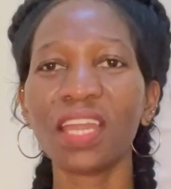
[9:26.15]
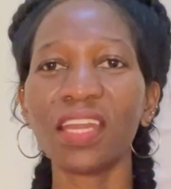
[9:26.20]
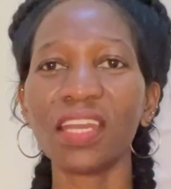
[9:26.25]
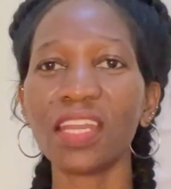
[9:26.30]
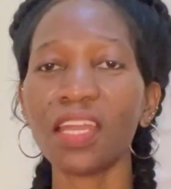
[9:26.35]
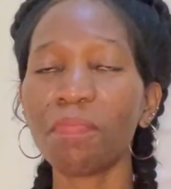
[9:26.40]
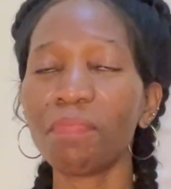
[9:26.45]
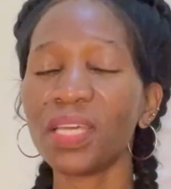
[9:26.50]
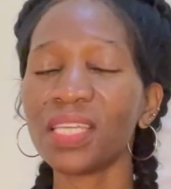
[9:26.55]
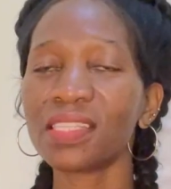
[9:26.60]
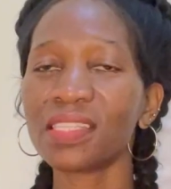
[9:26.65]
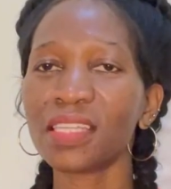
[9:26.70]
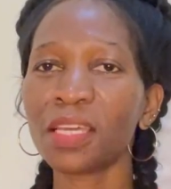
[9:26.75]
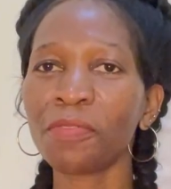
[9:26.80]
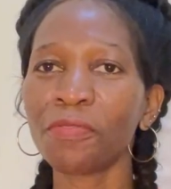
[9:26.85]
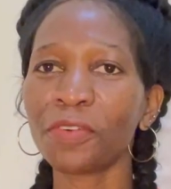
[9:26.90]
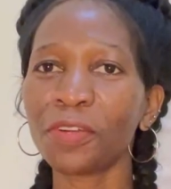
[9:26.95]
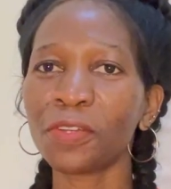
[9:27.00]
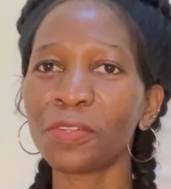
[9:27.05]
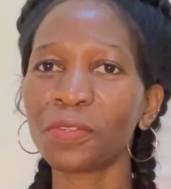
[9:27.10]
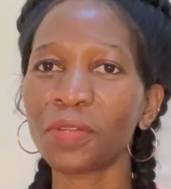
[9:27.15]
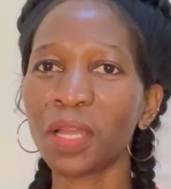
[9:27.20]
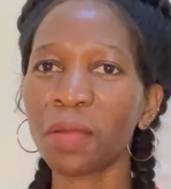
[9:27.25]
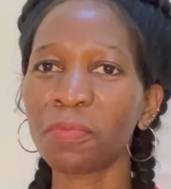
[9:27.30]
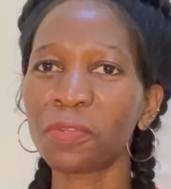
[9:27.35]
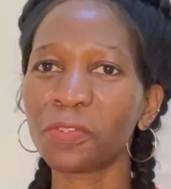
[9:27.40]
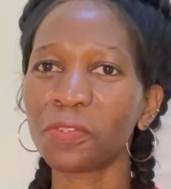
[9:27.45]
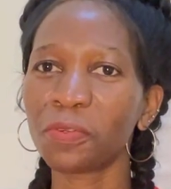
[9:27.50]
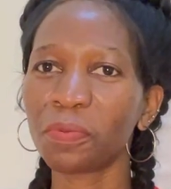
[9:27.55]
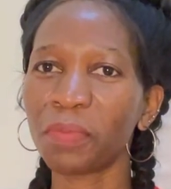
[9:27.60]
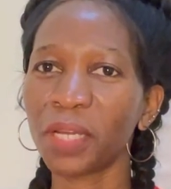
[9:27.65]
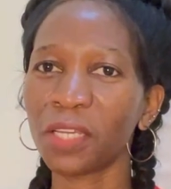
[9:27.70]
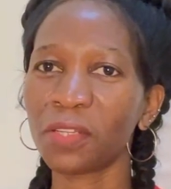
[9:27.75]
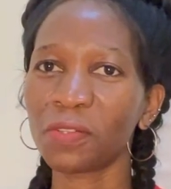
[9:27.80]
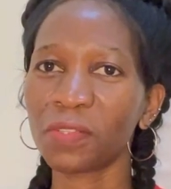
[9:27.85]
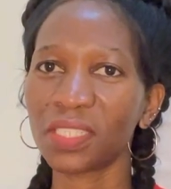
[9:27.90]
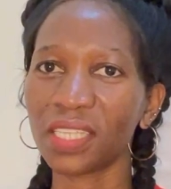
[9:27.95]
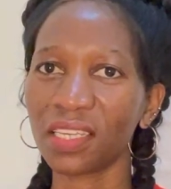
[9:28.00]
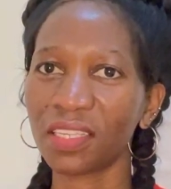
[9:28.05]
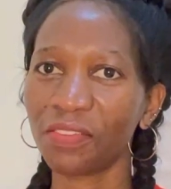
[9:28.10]
The best time for you to come to Dubai to
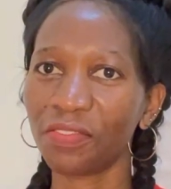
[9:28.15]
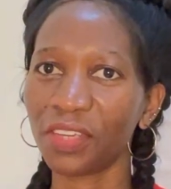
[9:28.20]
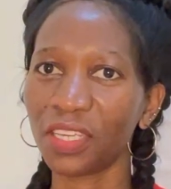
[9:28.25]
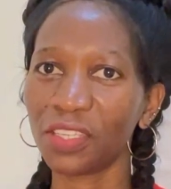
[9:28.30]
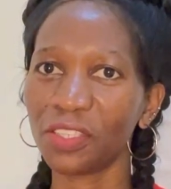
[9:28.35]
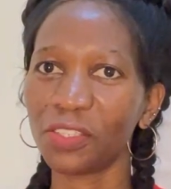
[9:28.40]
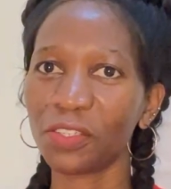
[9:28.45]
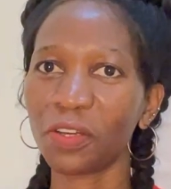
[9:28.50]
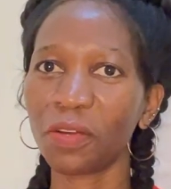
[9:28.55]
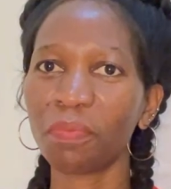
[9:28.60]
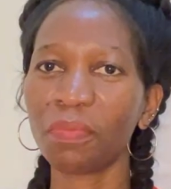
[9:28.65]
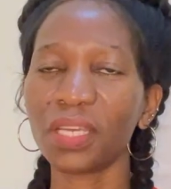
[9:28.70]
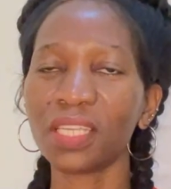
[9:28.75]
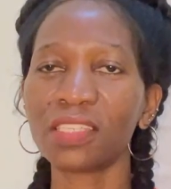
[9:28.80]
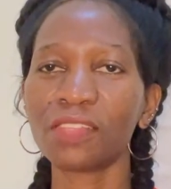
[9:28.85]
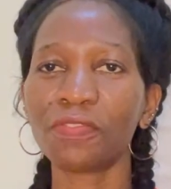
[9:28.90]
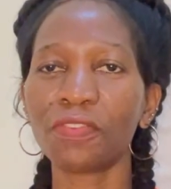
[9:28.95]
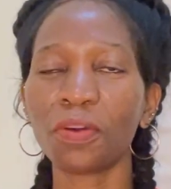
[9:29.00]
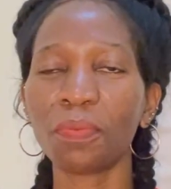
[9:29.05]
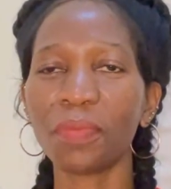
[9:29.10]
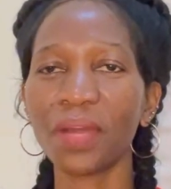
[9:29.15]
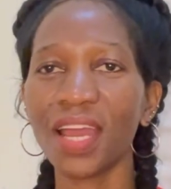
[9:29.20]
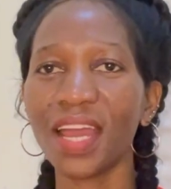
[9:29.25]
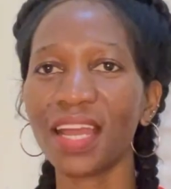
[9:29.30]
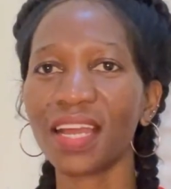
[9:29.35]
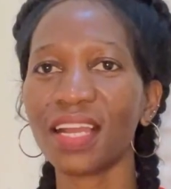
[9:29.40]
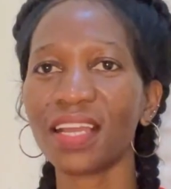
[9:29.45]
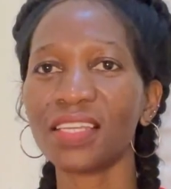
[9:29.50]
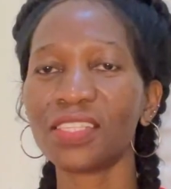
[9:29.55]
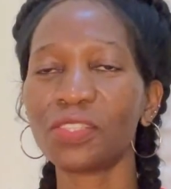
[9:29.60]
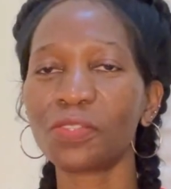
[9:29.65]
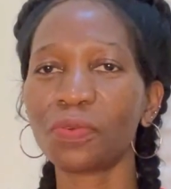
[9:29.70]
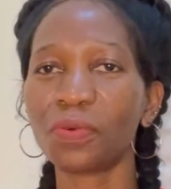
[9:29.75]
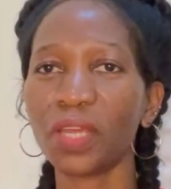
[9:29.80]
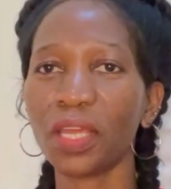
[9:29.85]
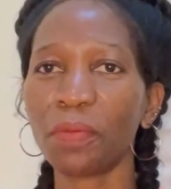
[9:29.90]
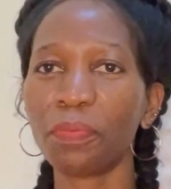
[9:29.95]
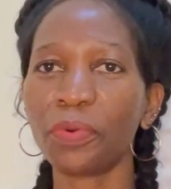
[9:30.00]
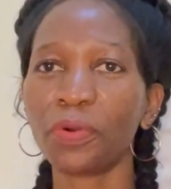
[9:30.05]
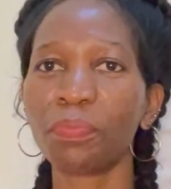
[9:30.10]
search for a job is from August to
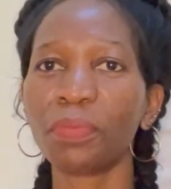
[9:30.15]
April,